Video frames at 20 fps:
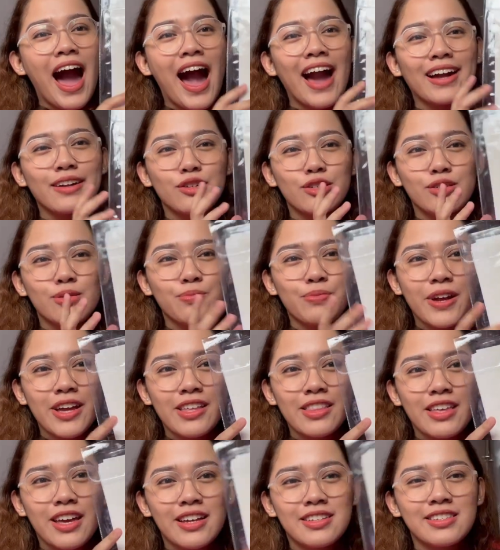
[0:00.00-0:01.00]
I just bring
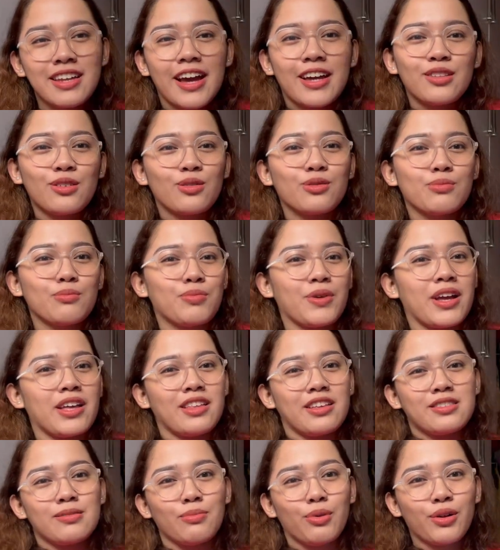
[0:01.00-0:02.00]
this. I don't bring
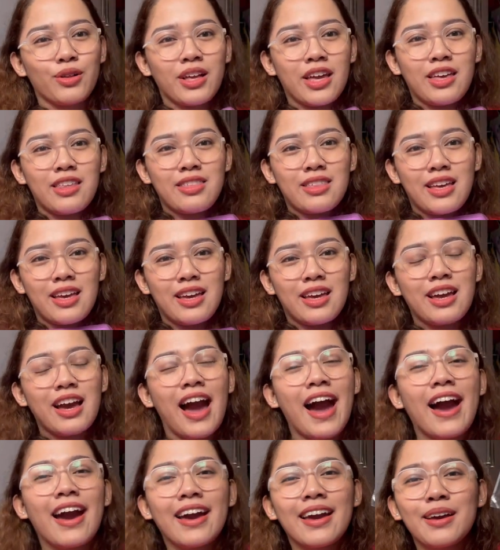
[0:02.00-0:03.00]
this bulky thing.
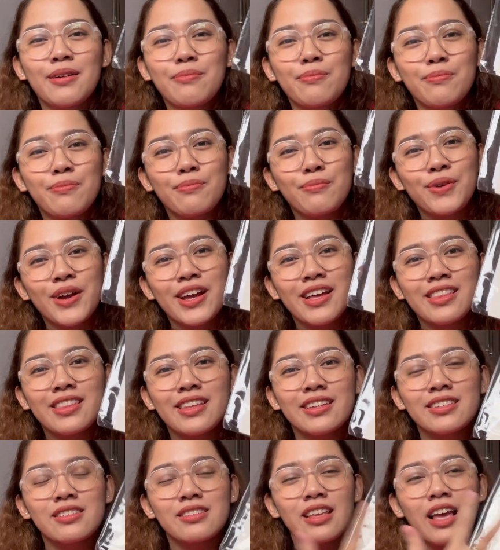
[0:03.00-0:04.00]
I bring
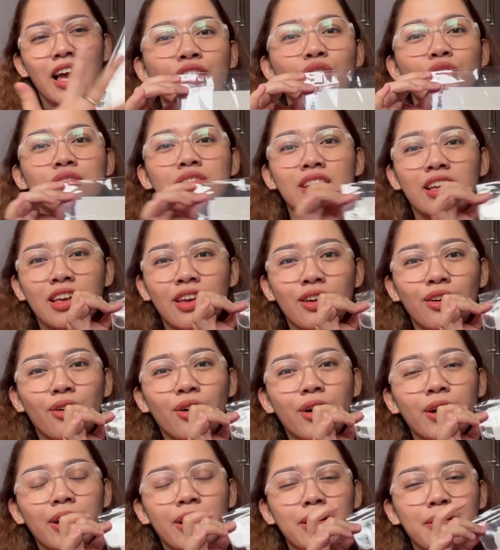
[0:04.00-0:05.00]
this to
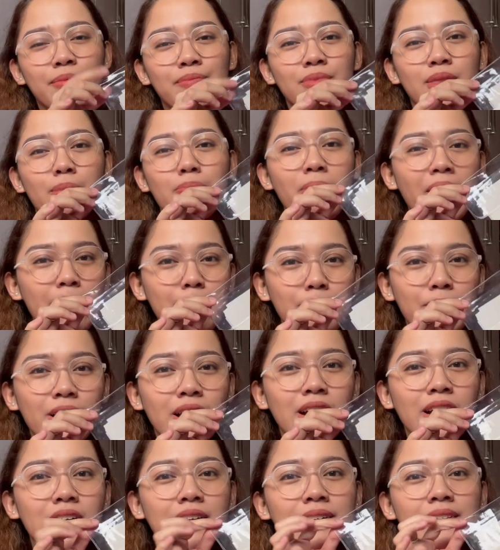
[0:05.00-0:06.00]
secure the
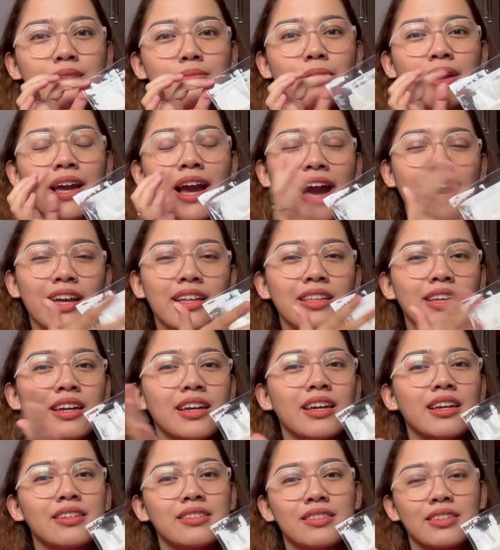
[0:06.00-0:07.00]
papers, my
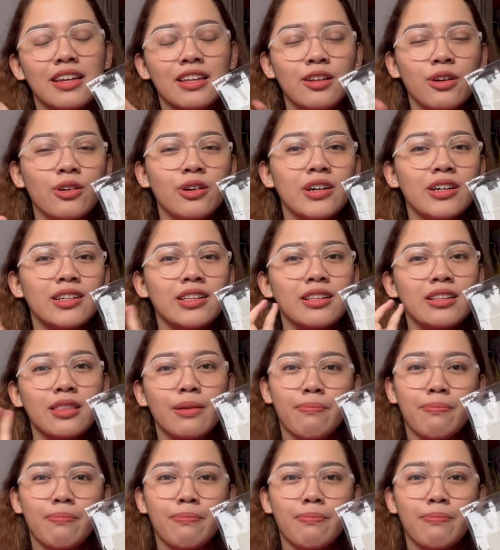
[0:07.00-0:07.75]
IDs, and all the